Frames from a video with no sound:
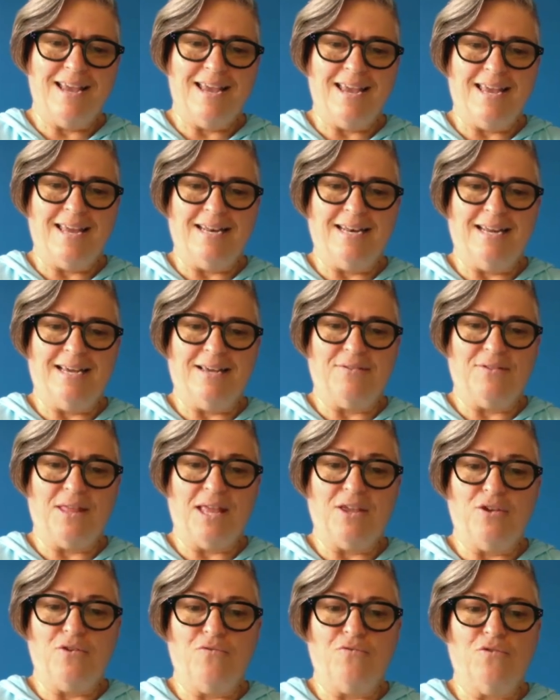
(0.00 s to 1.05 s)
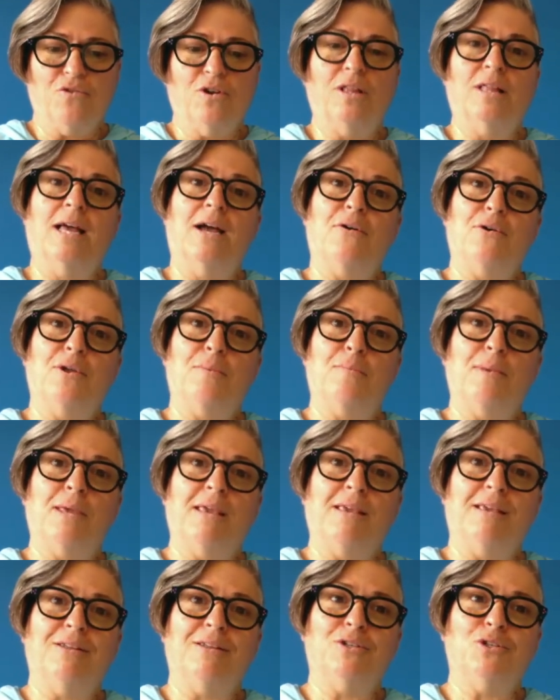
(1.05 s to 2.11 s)
and thank you for allowing
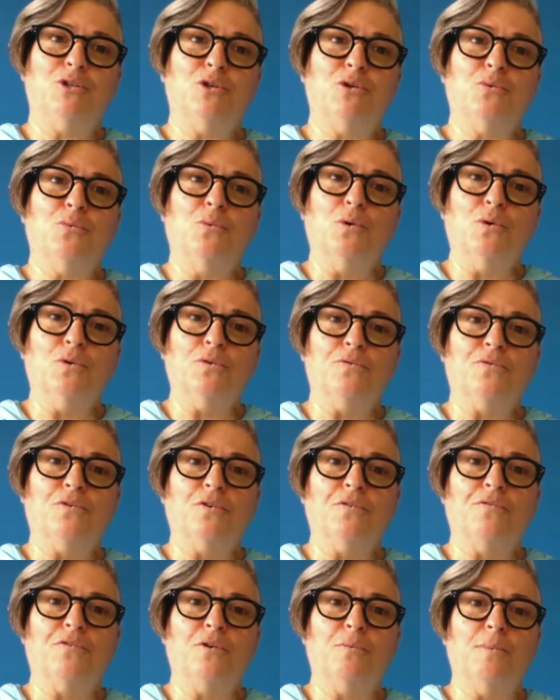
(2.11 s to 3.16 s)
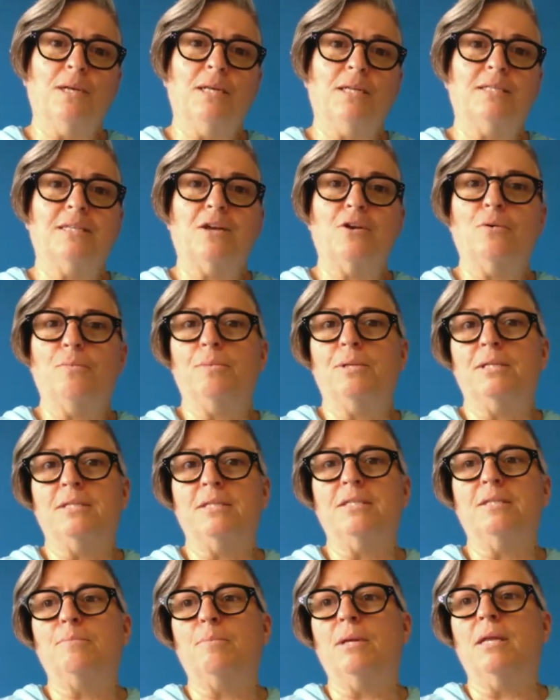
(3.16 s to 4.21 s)
me into your world for a few minutes. I hope this
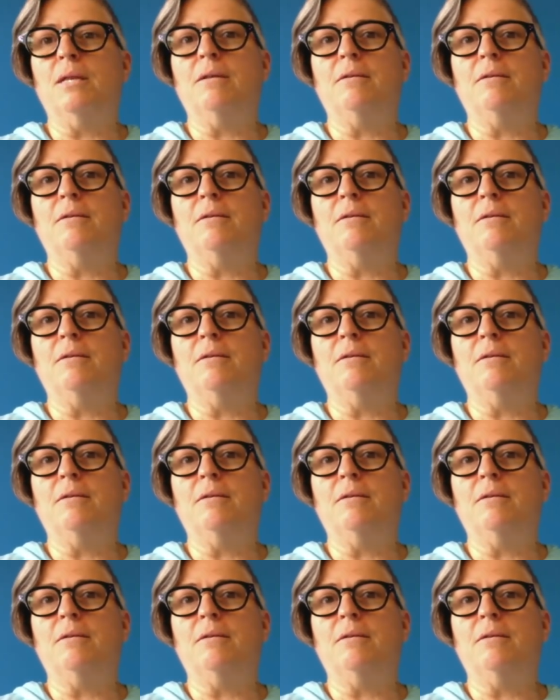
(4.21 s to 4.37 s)
has been